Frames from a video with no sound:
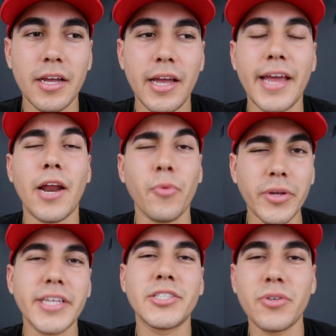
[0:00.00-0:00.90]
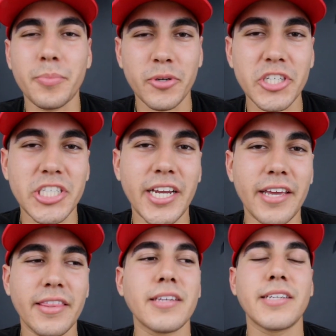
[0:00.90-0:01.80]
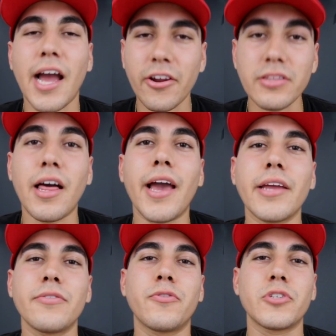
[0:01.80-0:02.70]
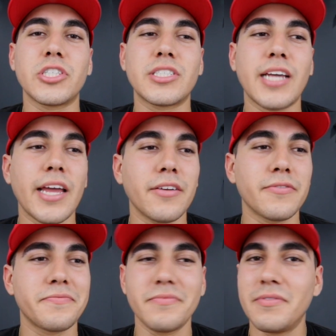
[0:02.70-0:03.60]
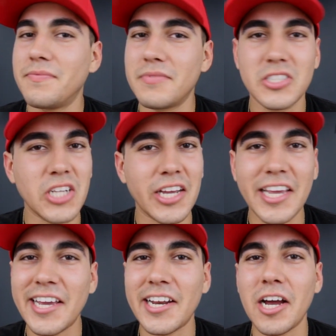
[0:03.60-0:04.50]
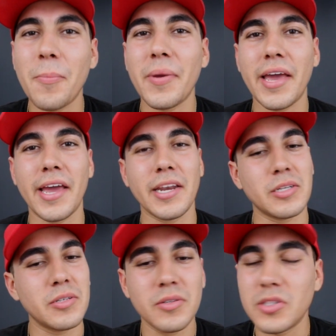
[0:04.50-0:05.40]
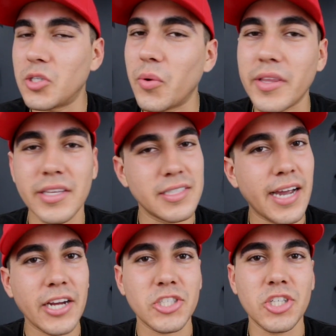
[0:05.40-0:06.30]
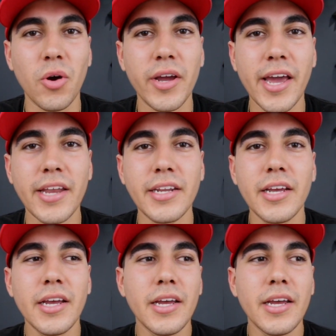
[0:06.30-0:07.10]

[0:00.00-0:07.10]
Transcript: And I really do appreciate the entire line for just kind of sucking it up and doing the entire show again.